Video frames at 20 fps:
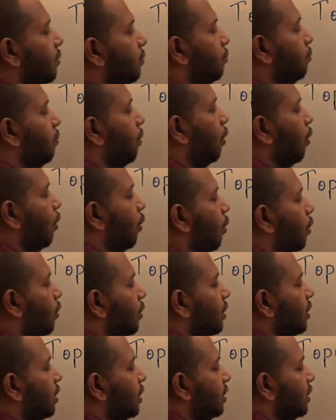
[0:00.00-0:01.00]

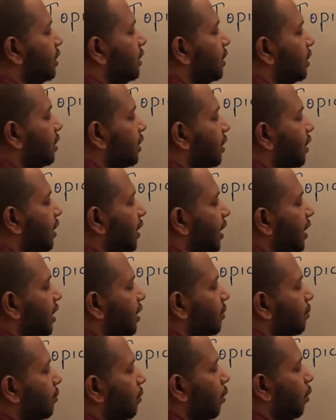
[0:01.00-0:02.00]
bond
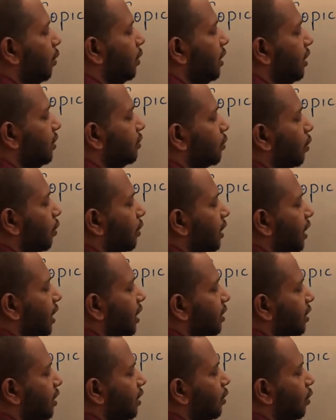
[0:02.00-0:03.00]
turning. Bond is
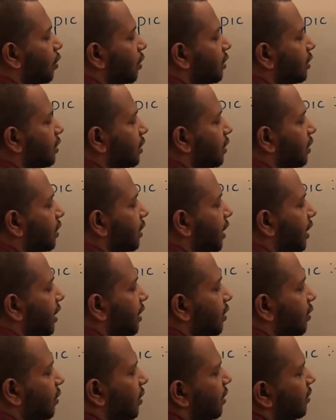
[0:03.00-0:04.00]
rotating or
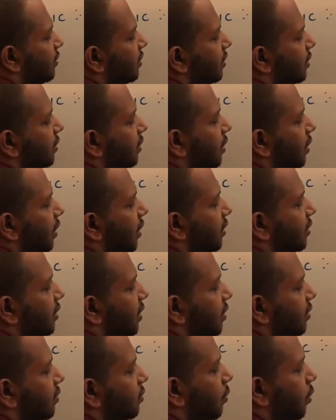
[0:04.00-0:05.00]
turning. You can say turning,
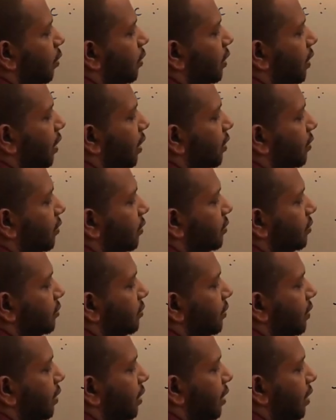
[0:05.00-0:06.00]
that is more correct.
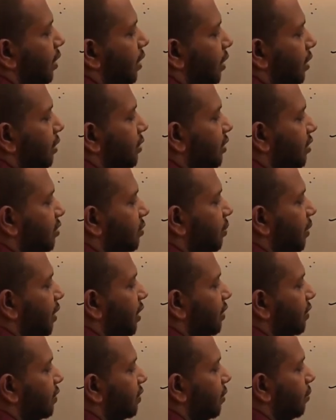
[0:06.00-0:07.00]
This
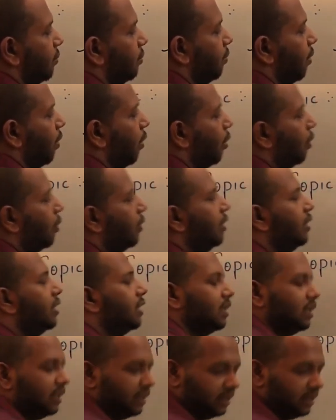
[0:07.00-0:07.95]
means bond